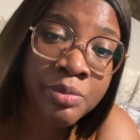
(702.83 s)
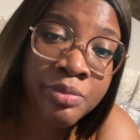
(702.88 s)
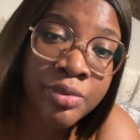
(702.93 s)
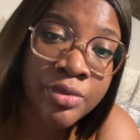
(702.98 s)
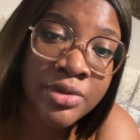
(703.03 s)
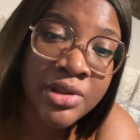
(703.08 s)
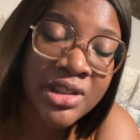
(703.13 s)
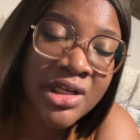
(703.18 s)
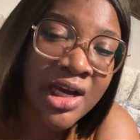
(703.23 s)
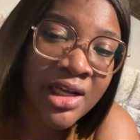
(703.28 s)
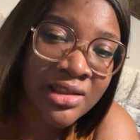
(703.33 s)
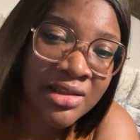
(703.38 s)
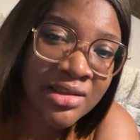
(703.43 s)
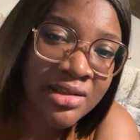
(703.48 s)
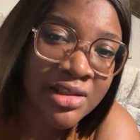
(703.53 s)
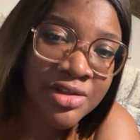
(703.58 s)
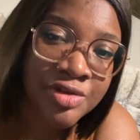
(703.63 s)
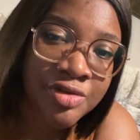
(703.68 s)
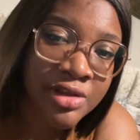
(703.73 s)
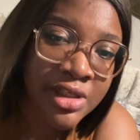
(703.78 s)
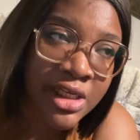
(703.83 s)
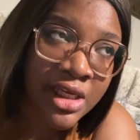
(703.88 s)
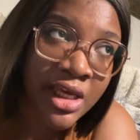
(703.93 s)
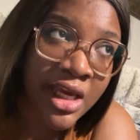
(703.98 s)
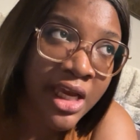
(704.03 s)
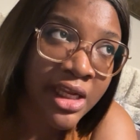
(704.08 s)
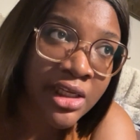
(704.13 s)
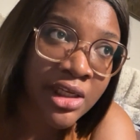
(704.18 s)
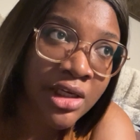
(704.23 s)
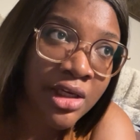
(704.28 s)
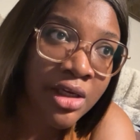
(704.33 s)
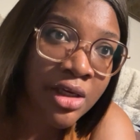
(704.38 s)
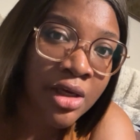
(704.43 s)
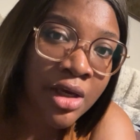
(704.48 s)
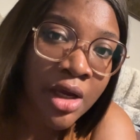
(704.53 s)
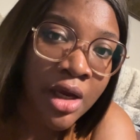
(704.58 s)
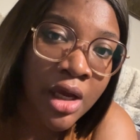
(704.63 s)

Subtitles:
booths at literally any